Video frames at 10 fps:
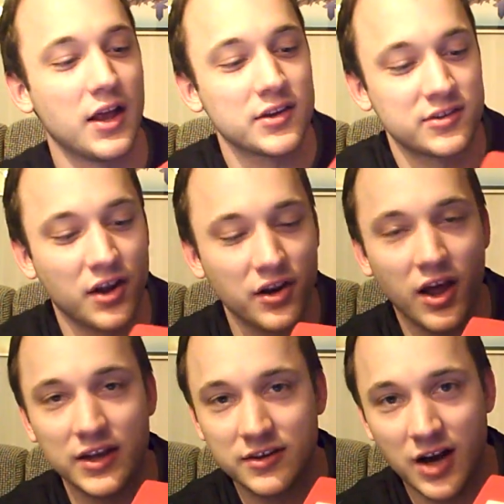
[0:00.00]

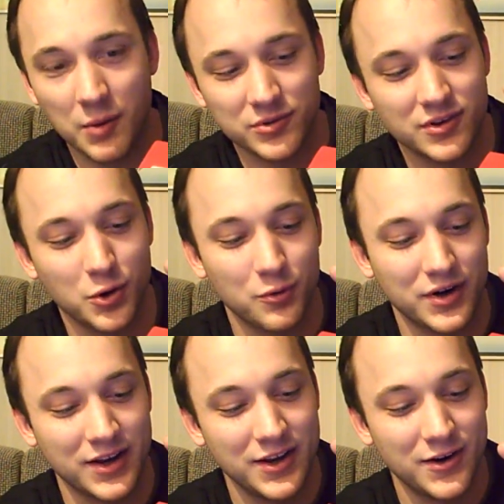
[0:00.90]
Sunlight comes over
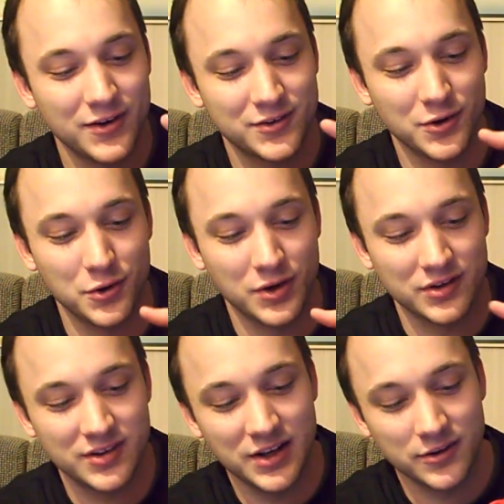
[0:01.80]
here so you can
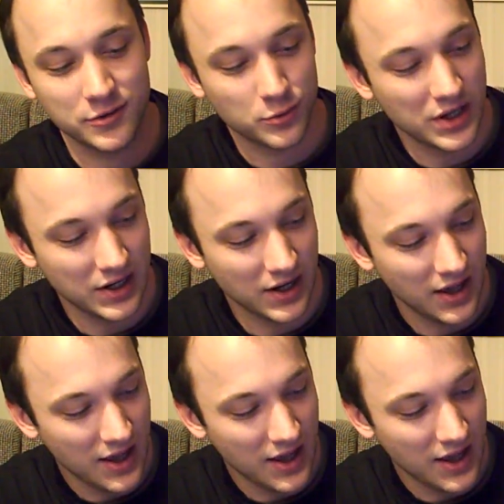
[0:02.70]
see the screen,